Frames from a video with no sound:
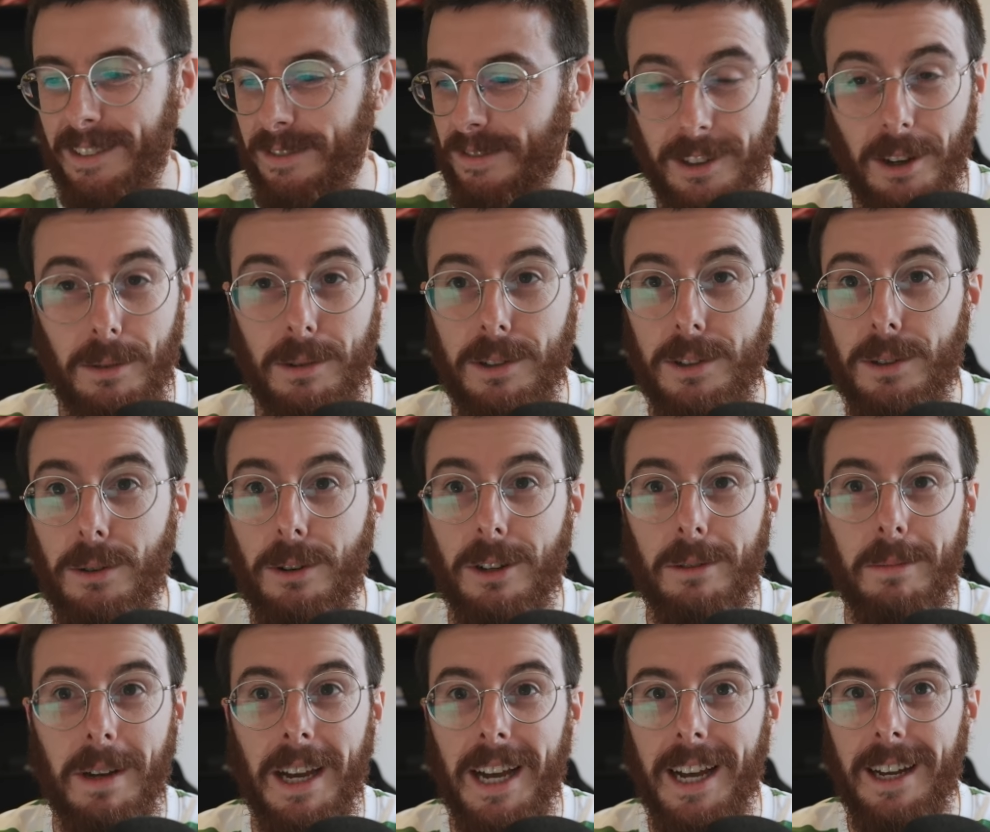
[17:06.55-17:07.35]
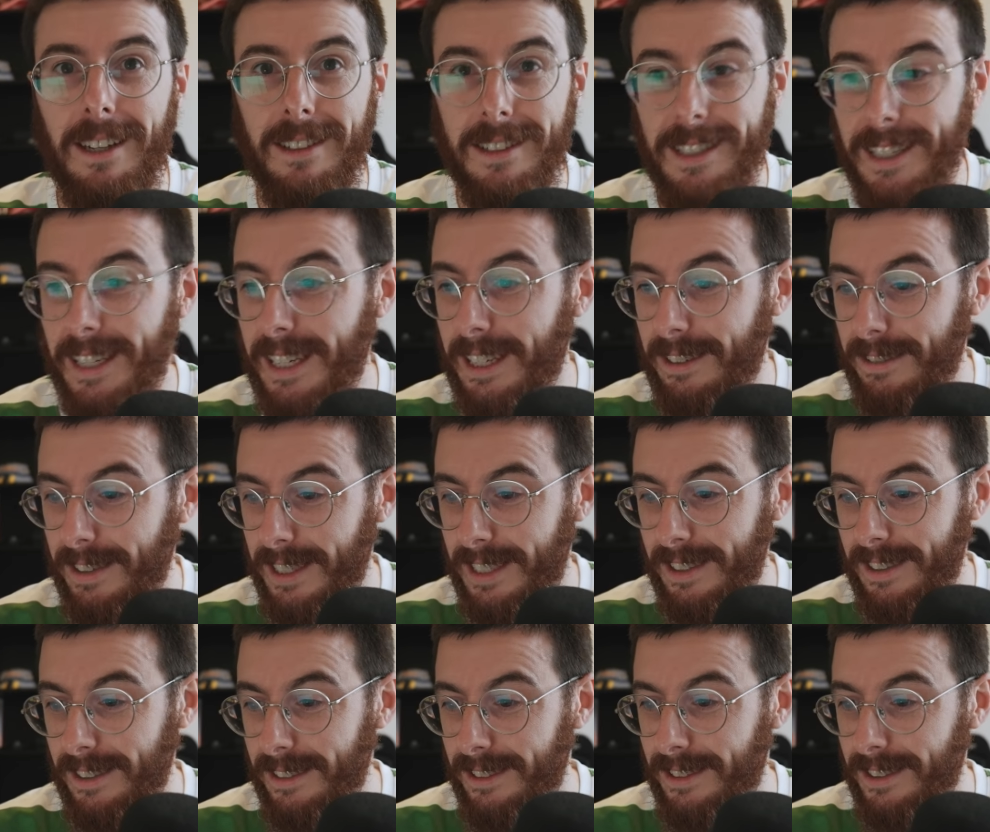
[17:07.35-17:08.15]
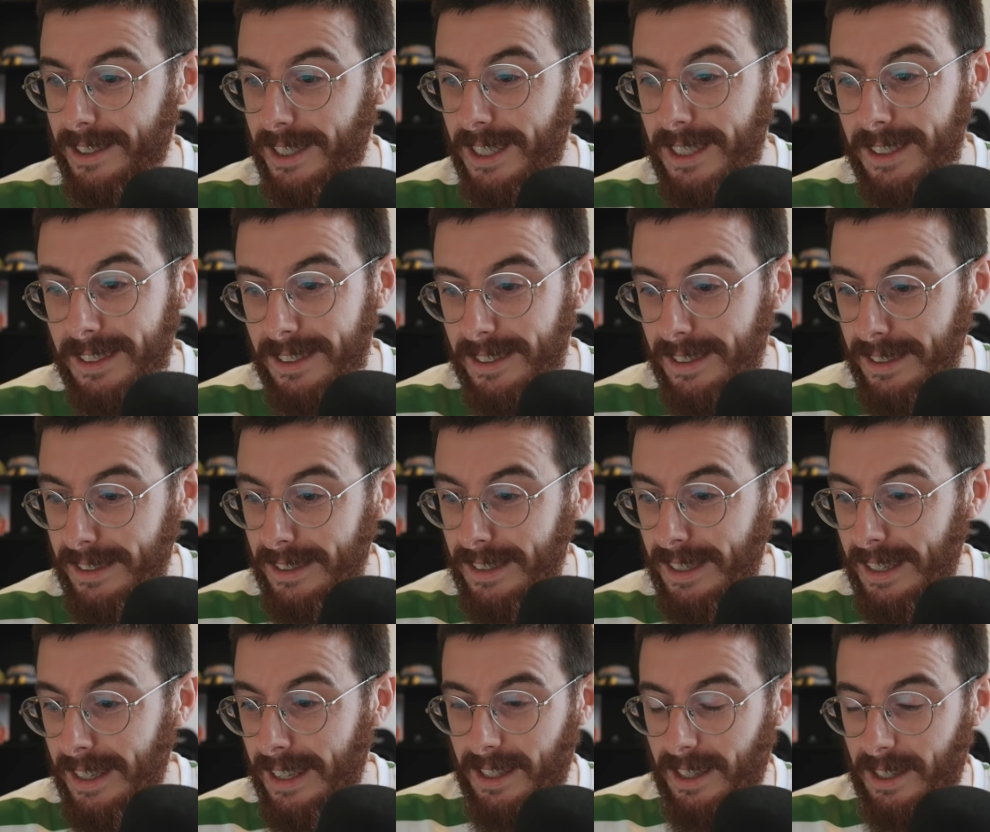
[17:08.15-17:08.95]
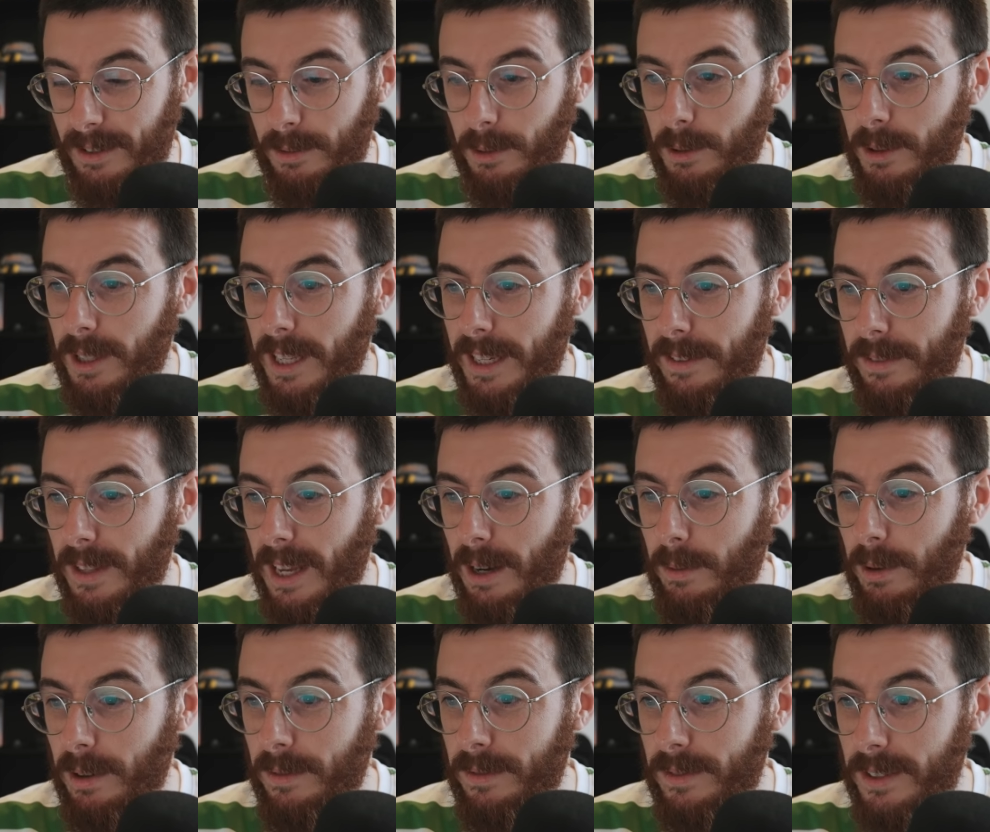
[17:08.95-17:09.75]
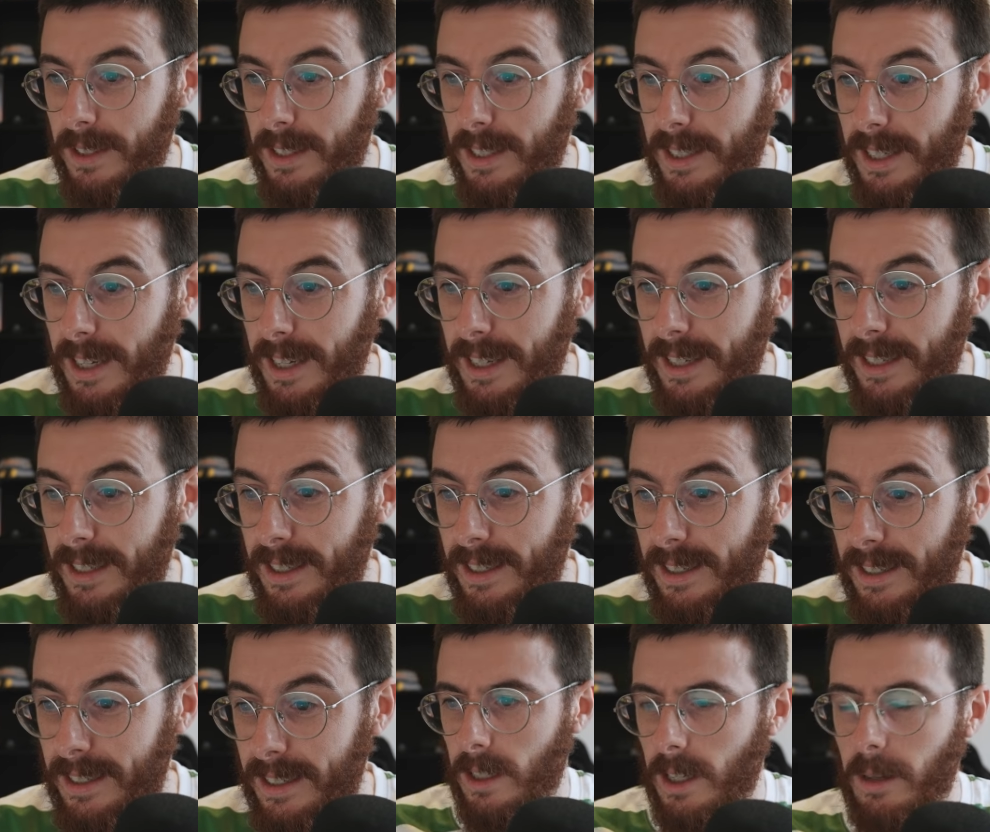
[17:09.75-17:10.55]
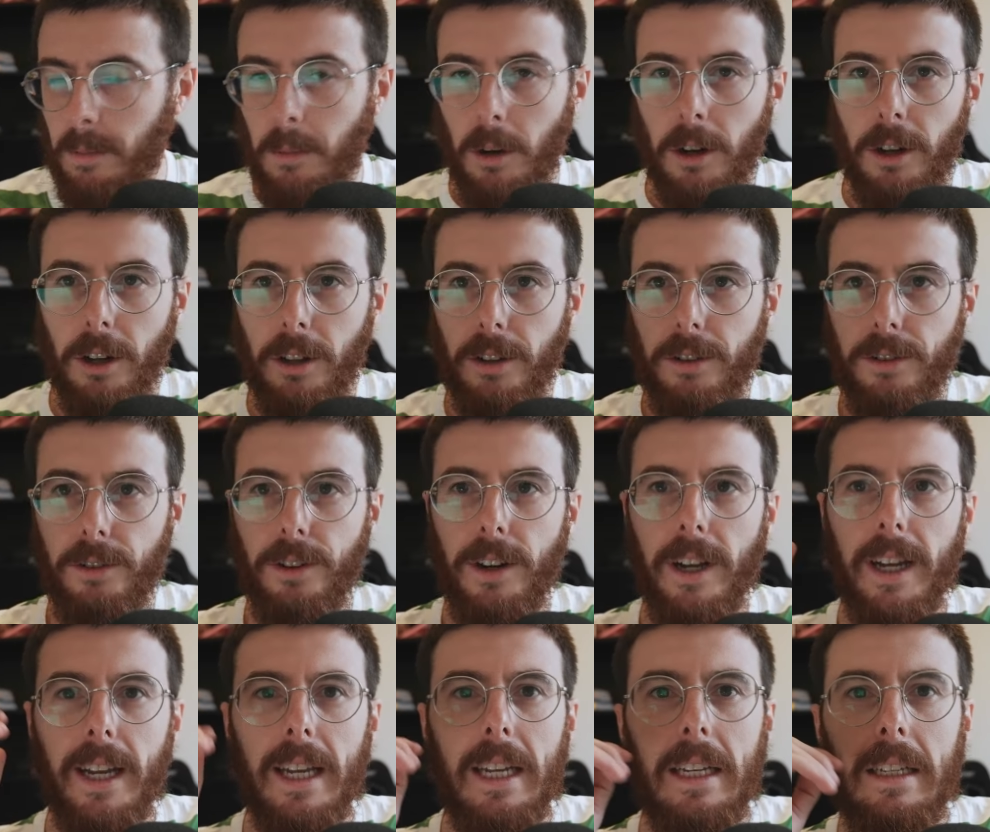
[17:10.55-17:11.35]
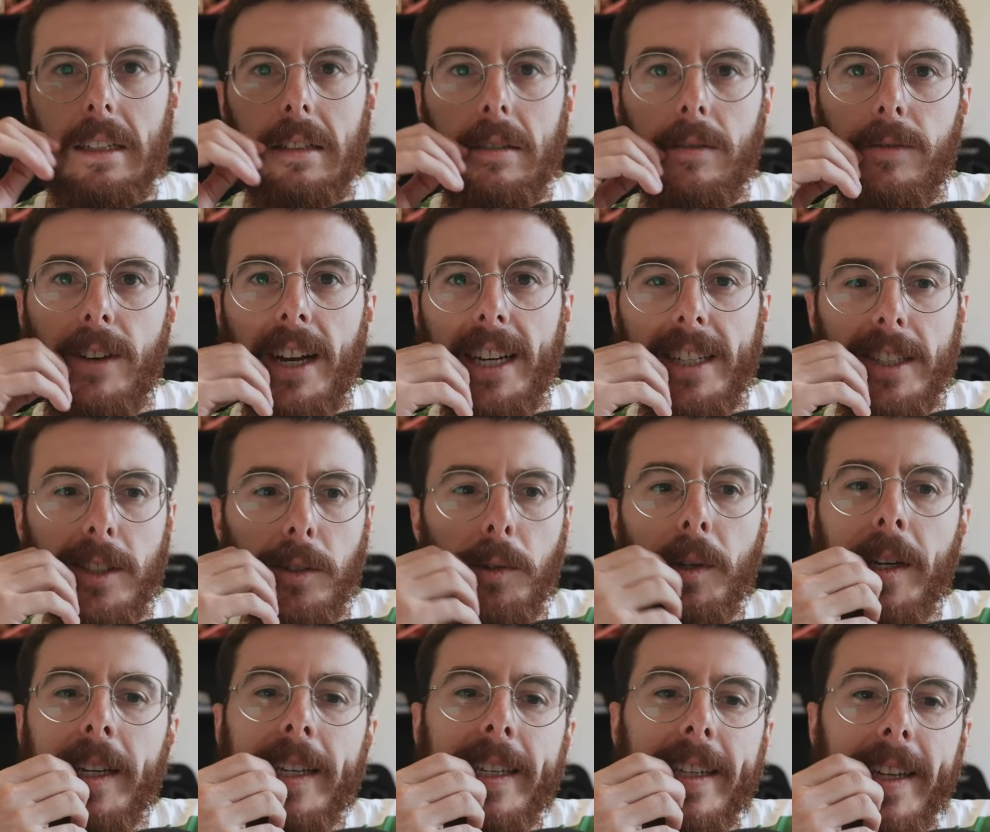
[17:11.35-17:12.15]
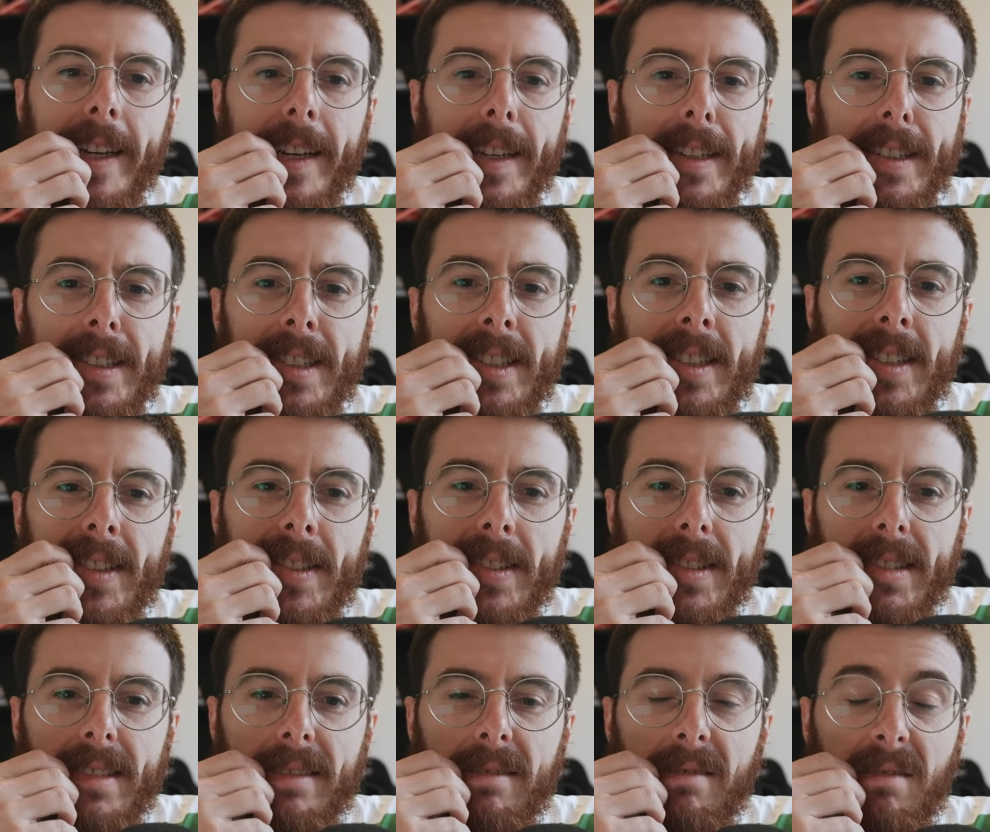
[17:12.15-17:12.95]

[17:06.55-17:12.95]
No one's talking about Aldeguer either. Jesus. Like, we'll leave that one for today. In Moto3, race of the weekend.